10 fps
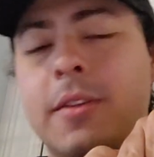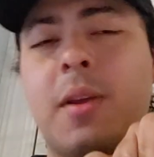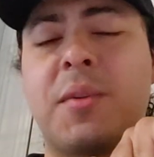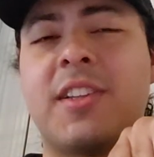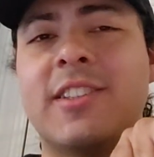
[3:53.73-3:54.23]

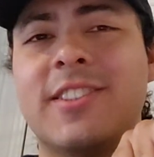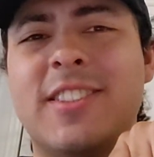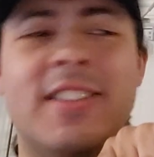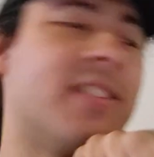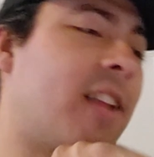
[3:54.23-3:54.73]
some attention
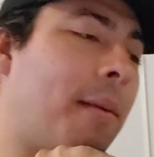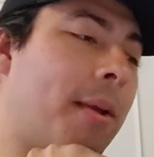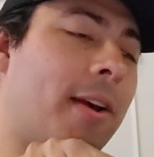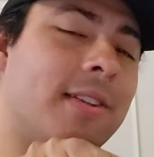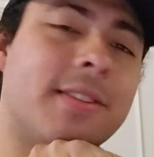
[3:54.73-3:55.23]
to this thing
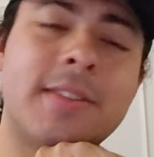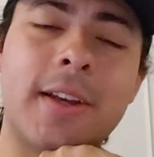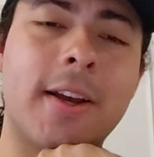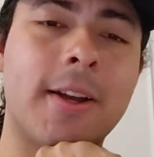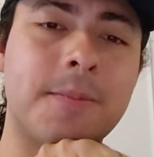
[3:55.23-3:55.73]
because
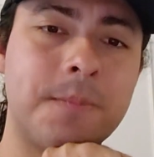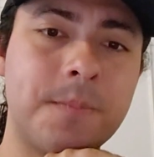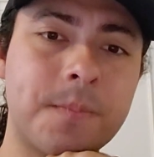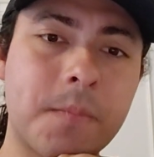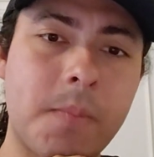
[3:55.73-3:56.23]

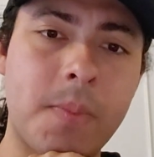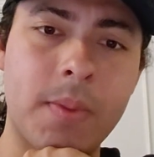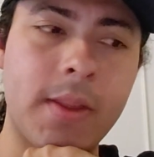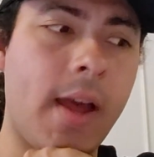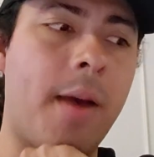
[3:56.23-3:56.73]

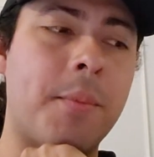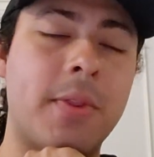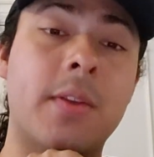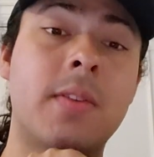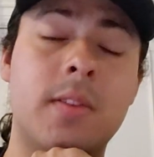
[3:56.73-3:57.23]
yeah, I mean
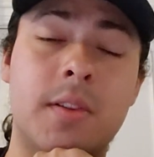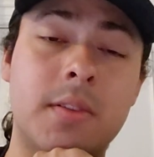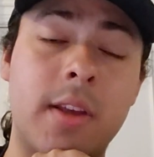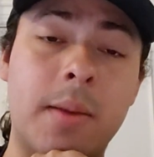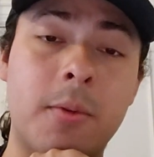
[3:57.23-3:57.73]
this
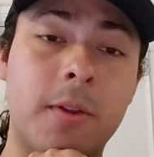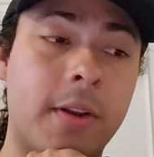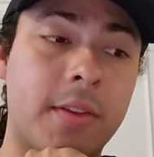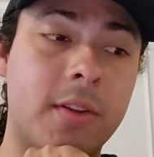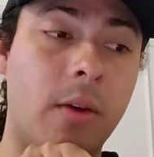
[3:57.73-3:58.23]
cable in
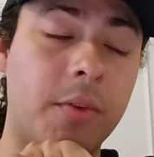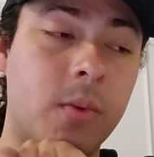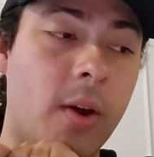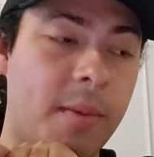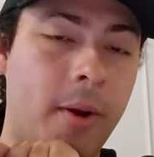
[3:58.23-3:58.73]
itself is
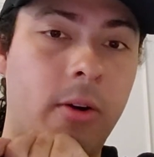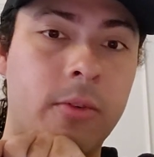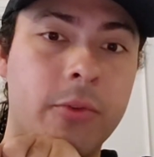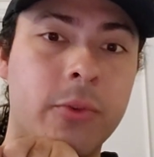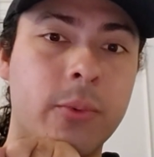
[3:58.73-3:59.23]
quite a
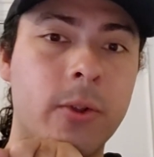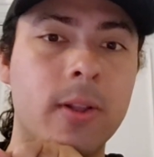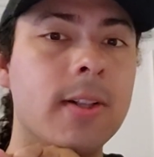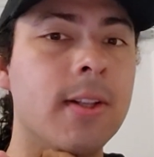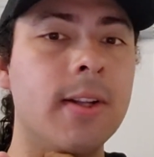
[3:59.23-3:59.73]
powerful tool,